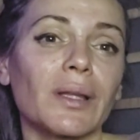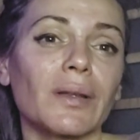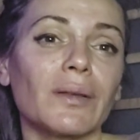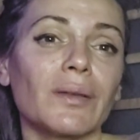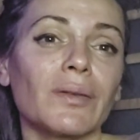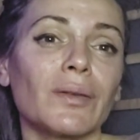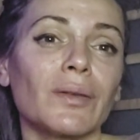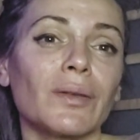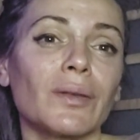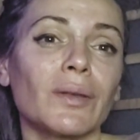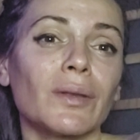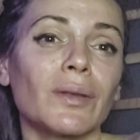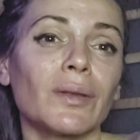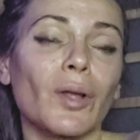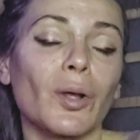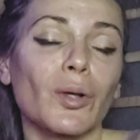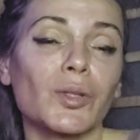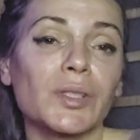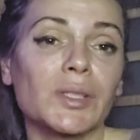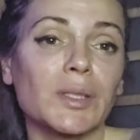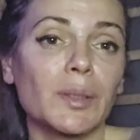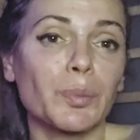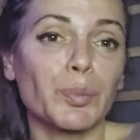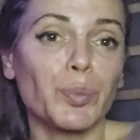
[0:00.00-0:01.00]
not
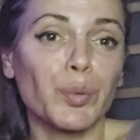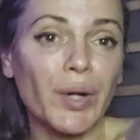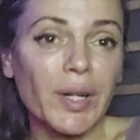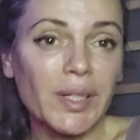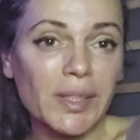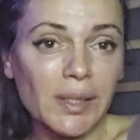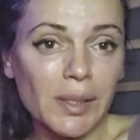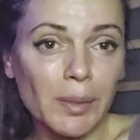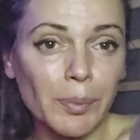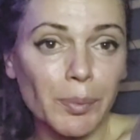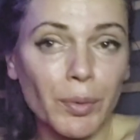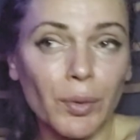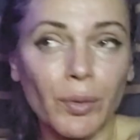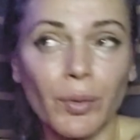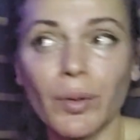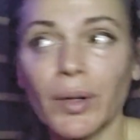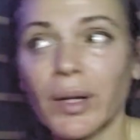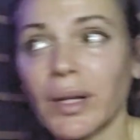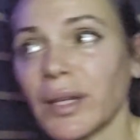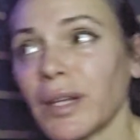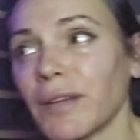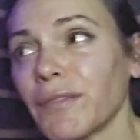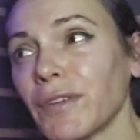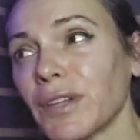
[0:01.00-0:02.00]
suppressible.
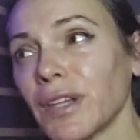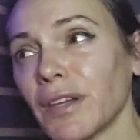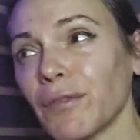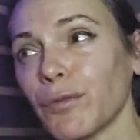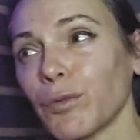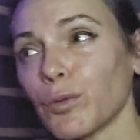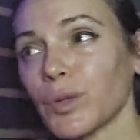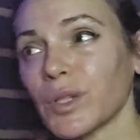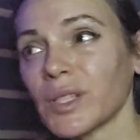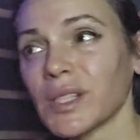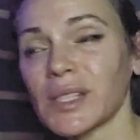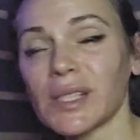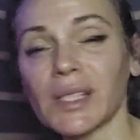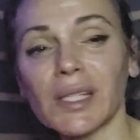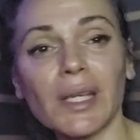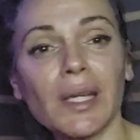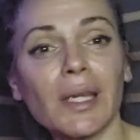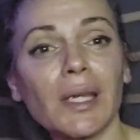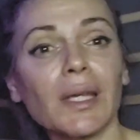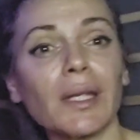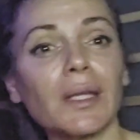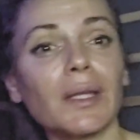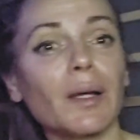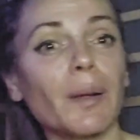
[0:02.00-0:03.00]
And even if we
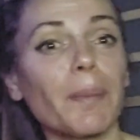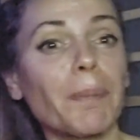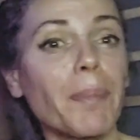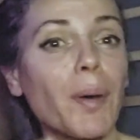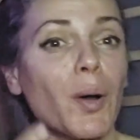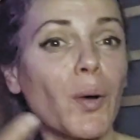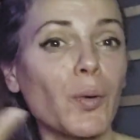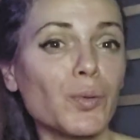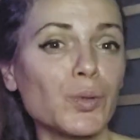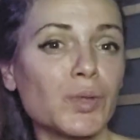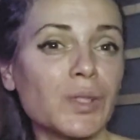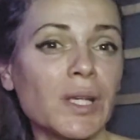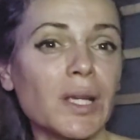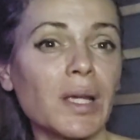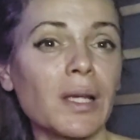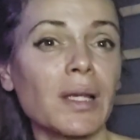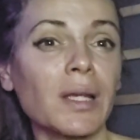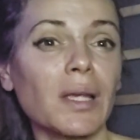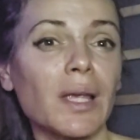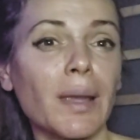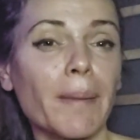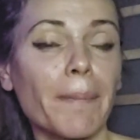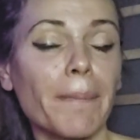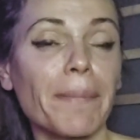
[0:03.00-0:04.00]
see the opposing
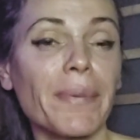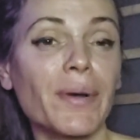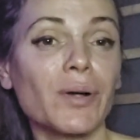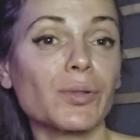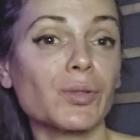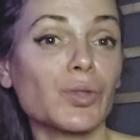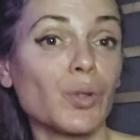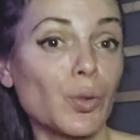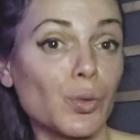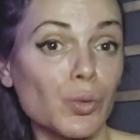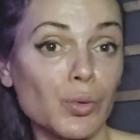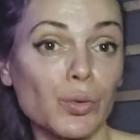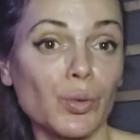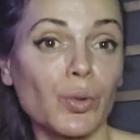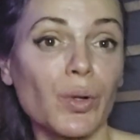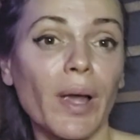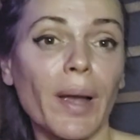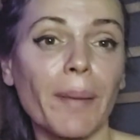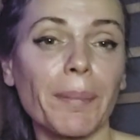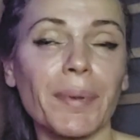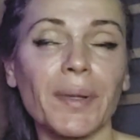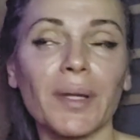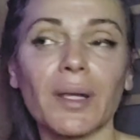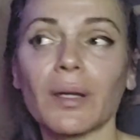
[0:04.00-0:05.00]
impulse also
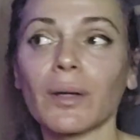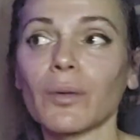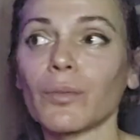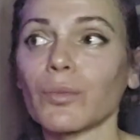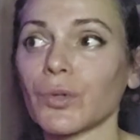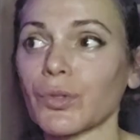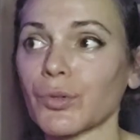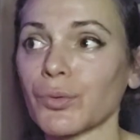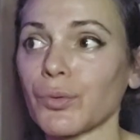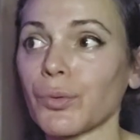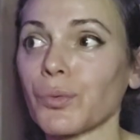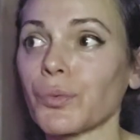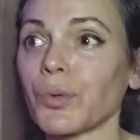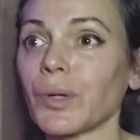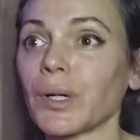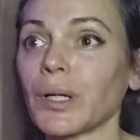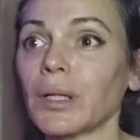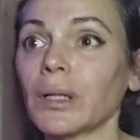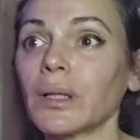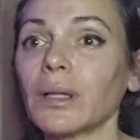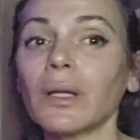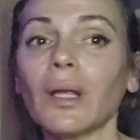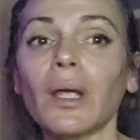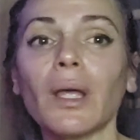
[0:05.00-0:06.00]
happening, which we
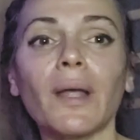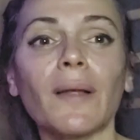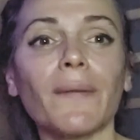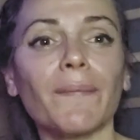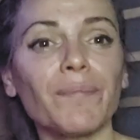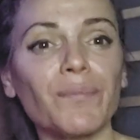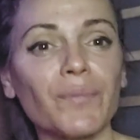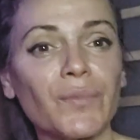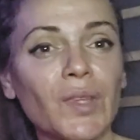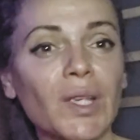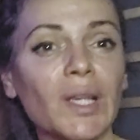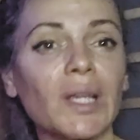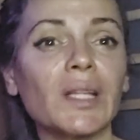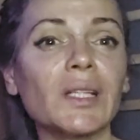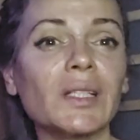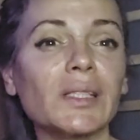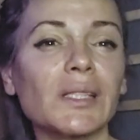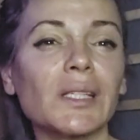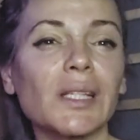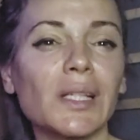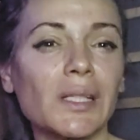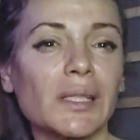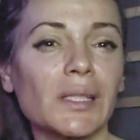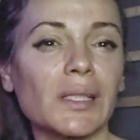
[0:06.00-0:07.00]
will, this
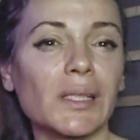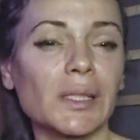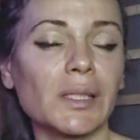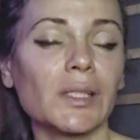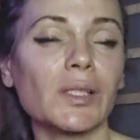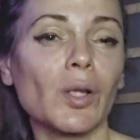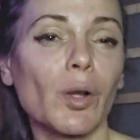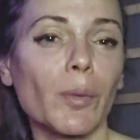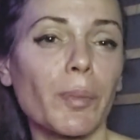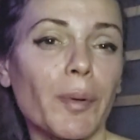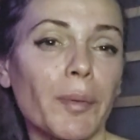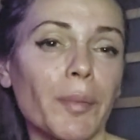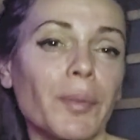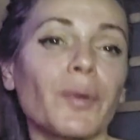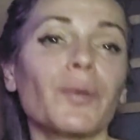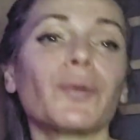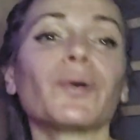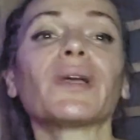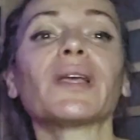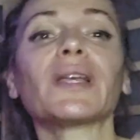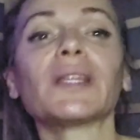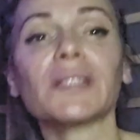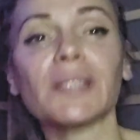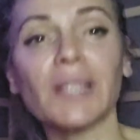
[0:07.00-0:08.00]
is unstoppable.
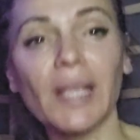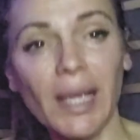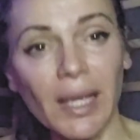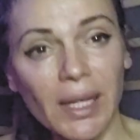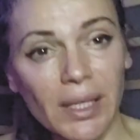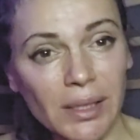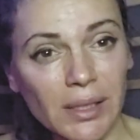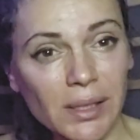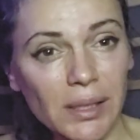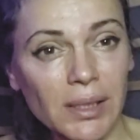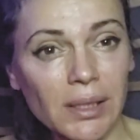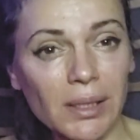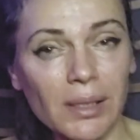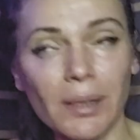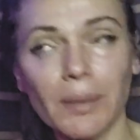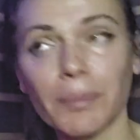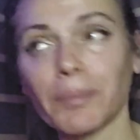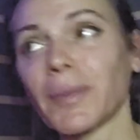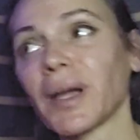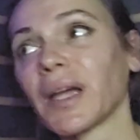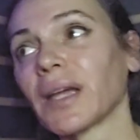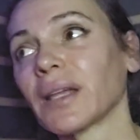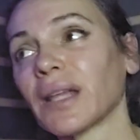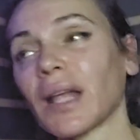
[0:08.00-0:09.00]
It's as
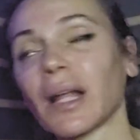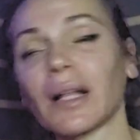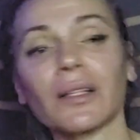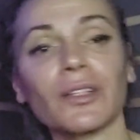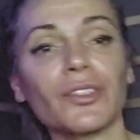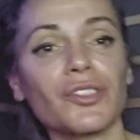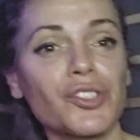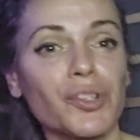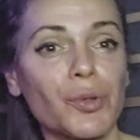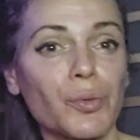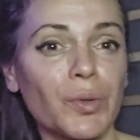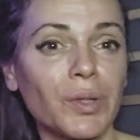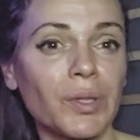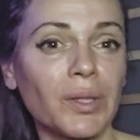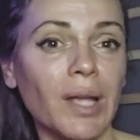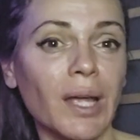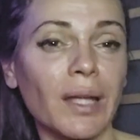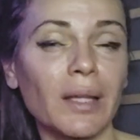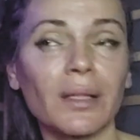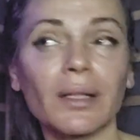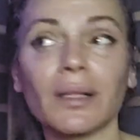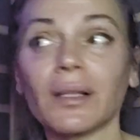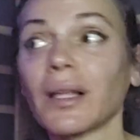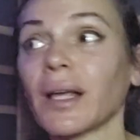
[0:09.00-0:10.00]
my analogy with
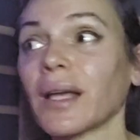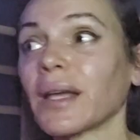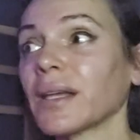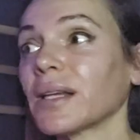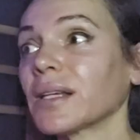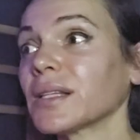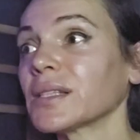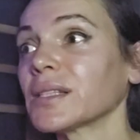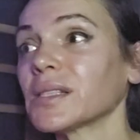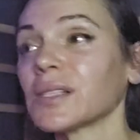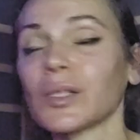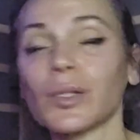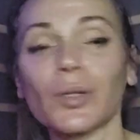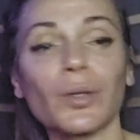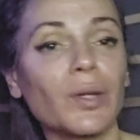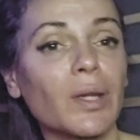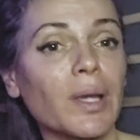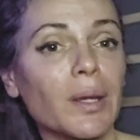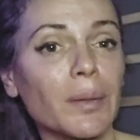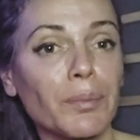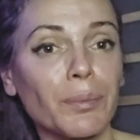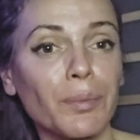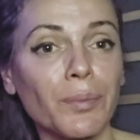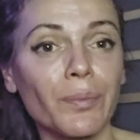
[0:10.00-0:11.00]
dandelions. You
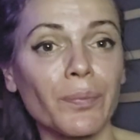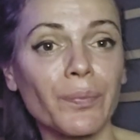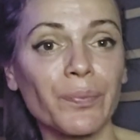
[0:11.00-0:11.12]
can